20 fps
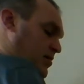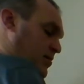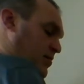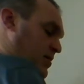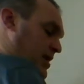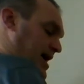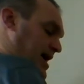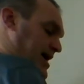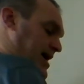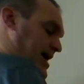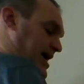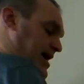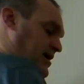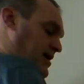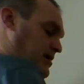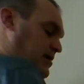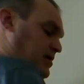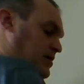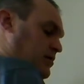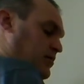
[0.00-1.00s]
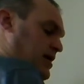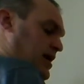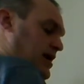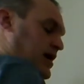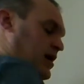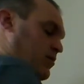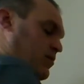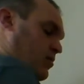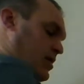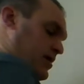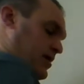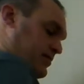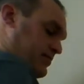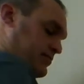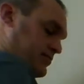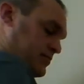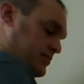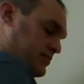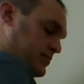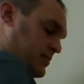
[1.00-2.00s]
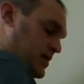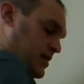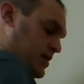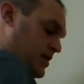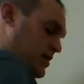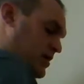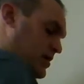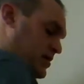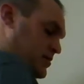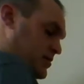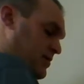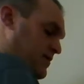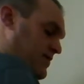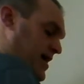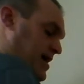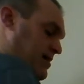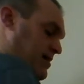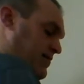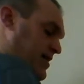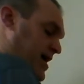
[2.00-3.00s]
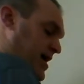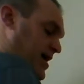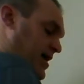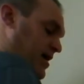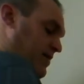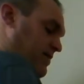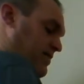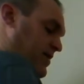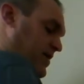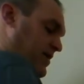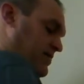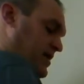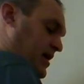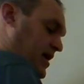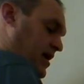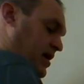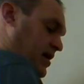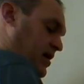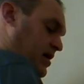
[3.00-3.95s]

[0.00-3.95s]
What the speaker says: by 8, don't I get 1? So if I divided 50